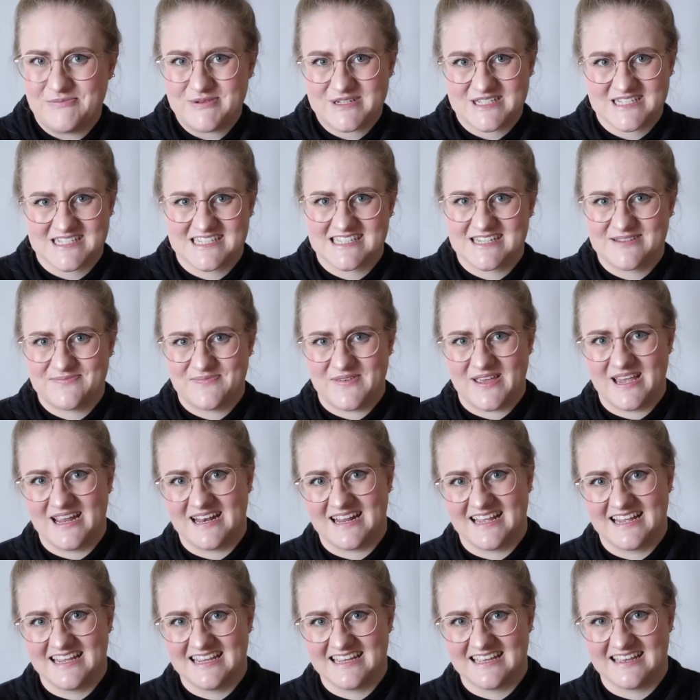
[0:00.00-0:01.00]

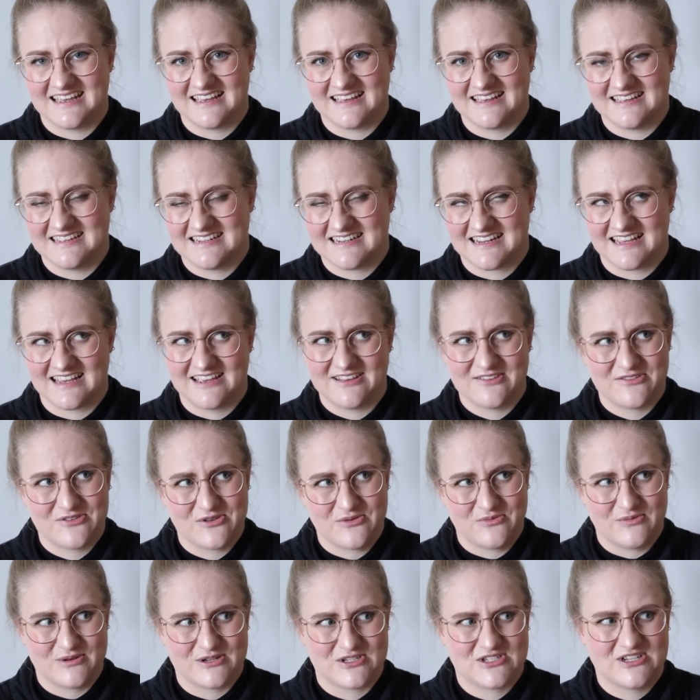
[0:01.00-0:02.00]
participating in case
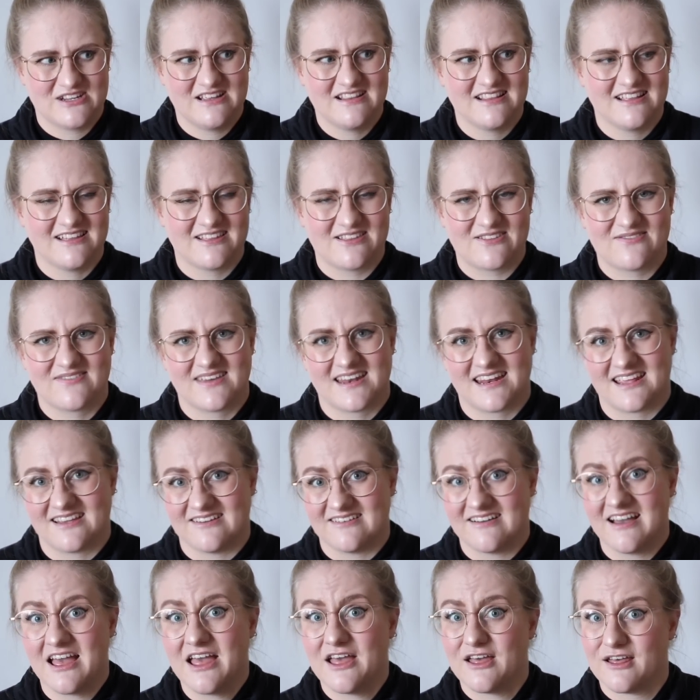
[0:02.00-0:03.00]
you're watching this
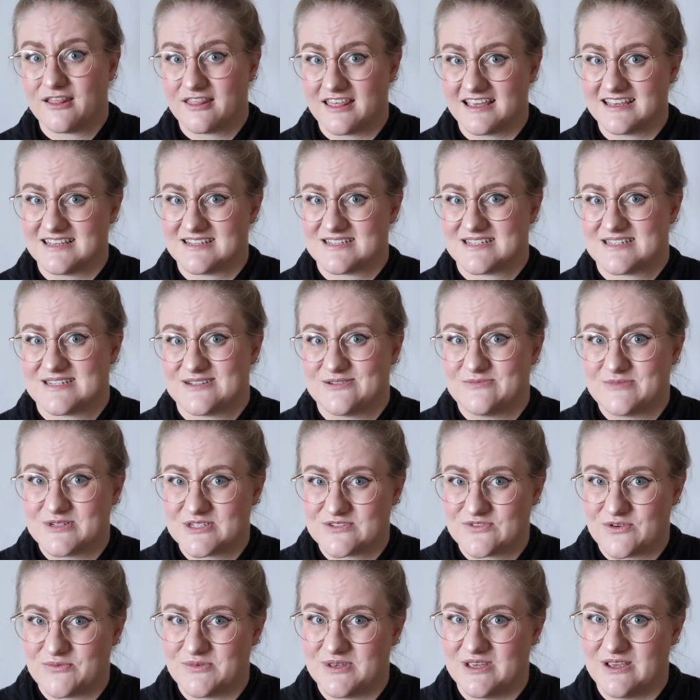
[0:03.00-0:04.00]
video. Thank you so
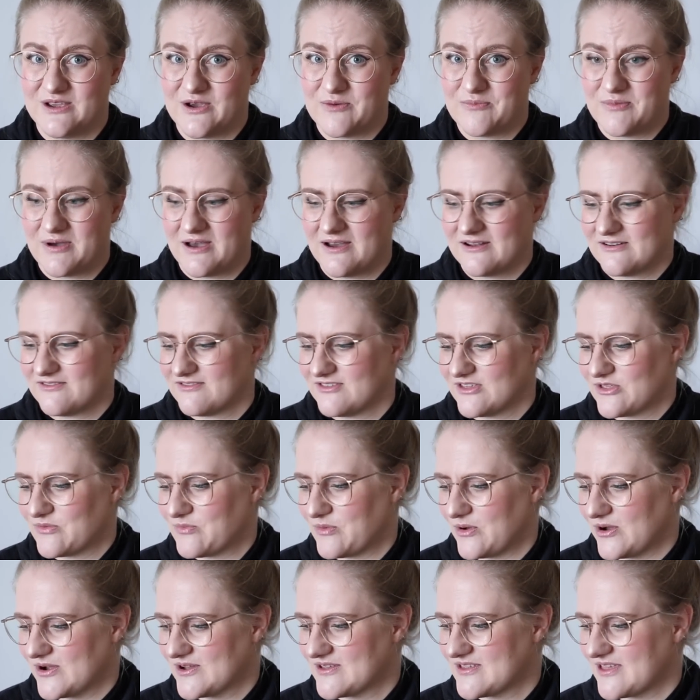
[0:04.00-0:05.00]
much for being a part of this
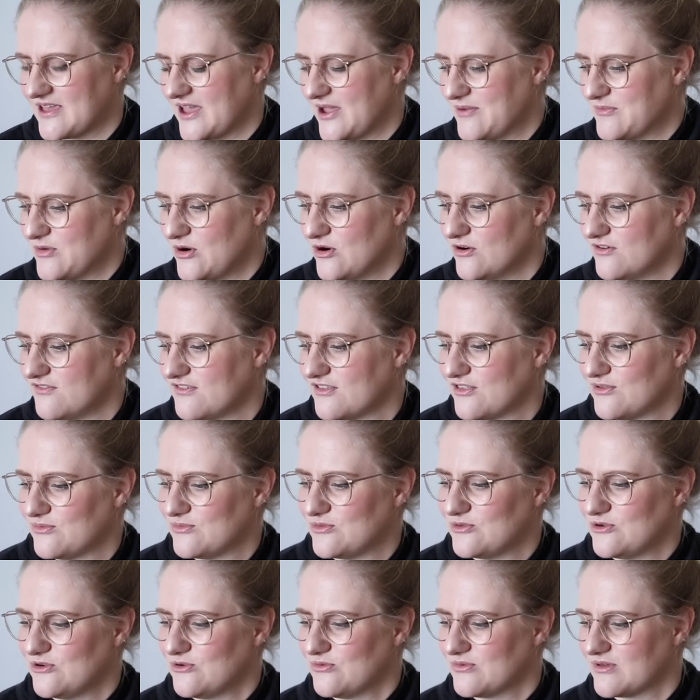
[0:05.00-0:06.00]
box. I'm over the
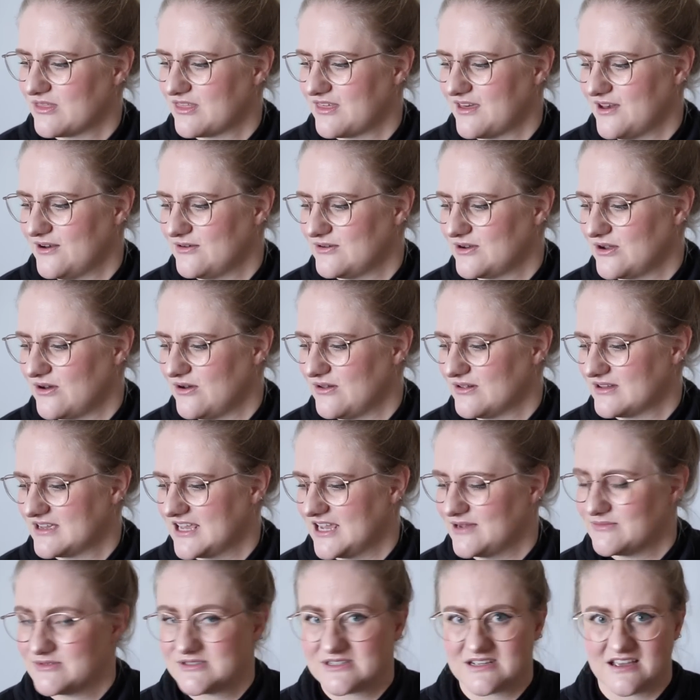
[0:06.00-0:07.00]
moon with how it all
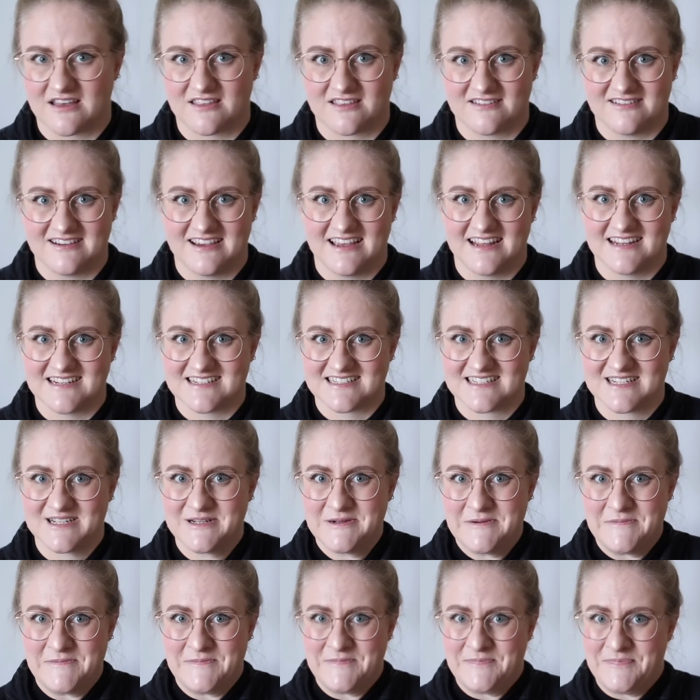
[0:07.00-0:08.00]
came together, and
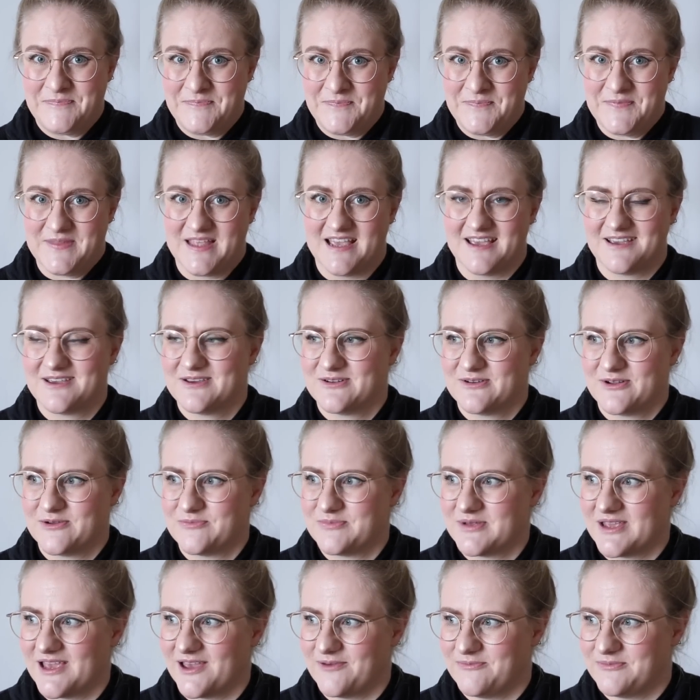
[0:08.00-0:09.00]
I could not
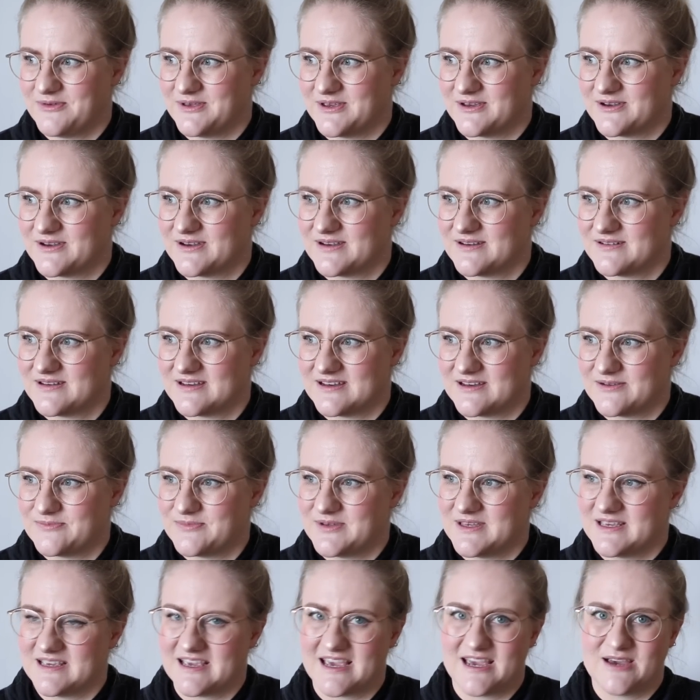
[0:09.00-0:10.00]
be happier
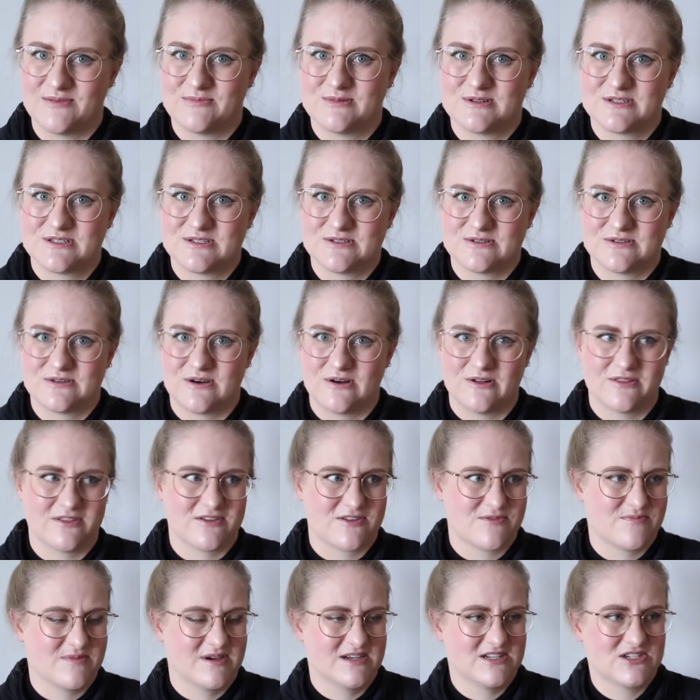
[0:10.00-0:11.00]
being able to call
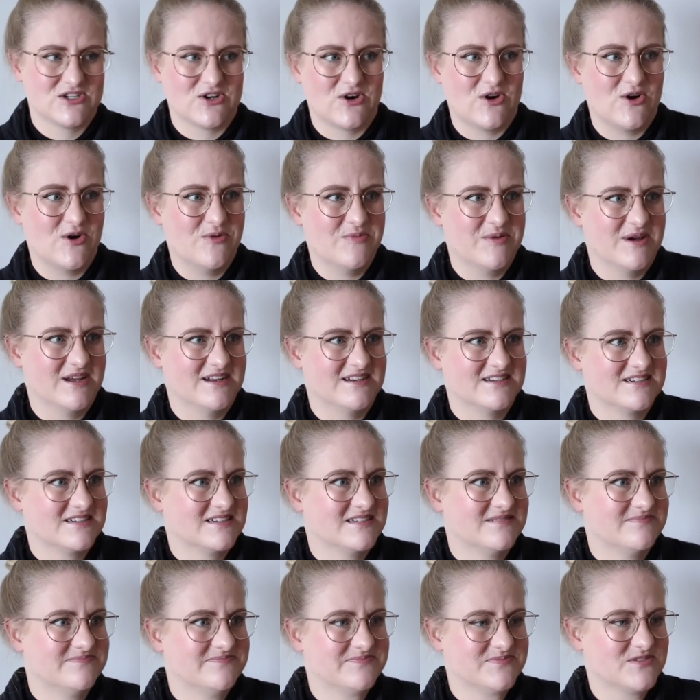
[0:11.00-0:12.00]
this my job and
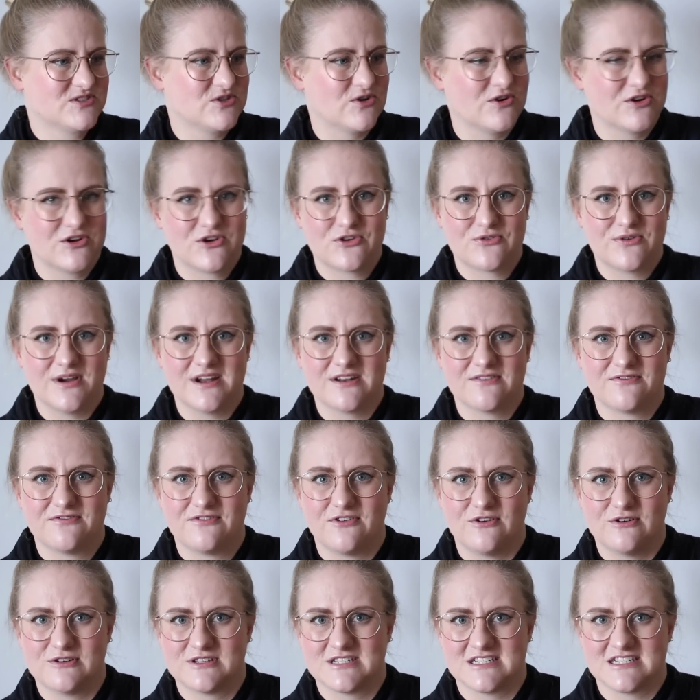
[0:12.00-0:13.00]
join creative
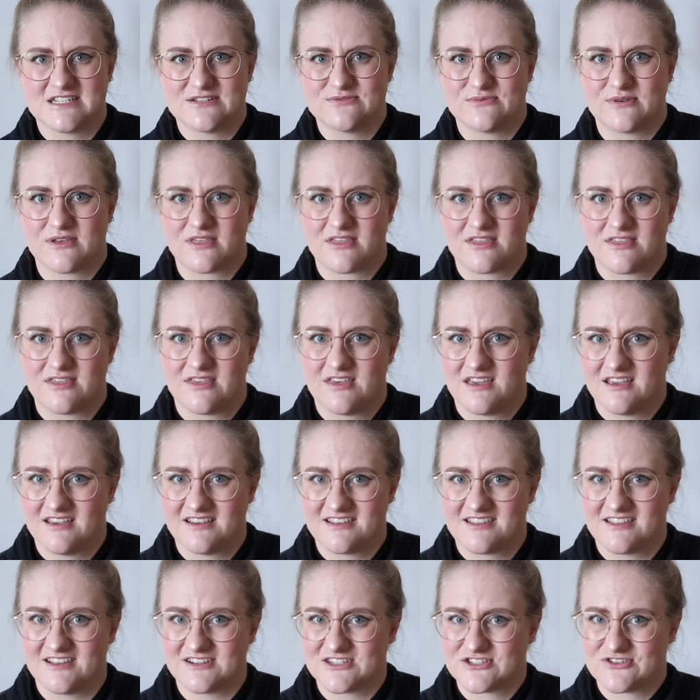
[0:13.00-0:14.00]
forces with
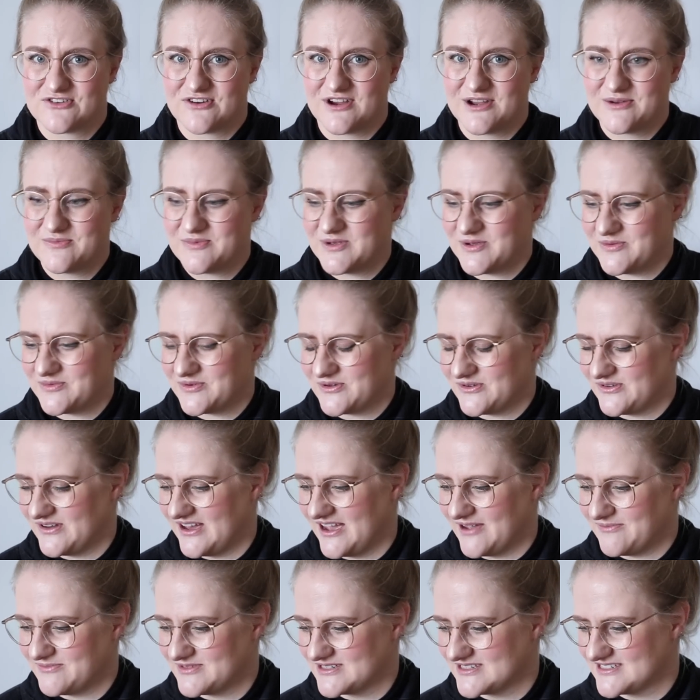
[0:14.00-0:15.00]
such great people.
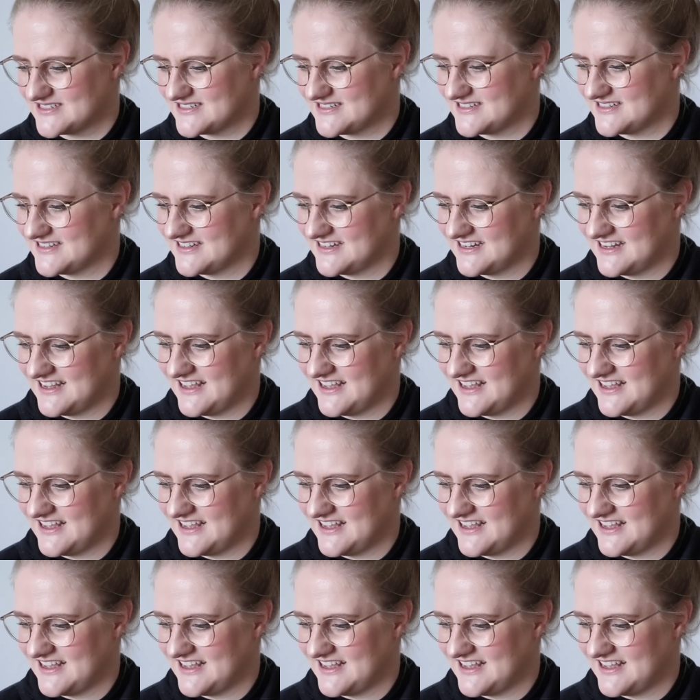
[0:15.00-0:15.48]
I'm just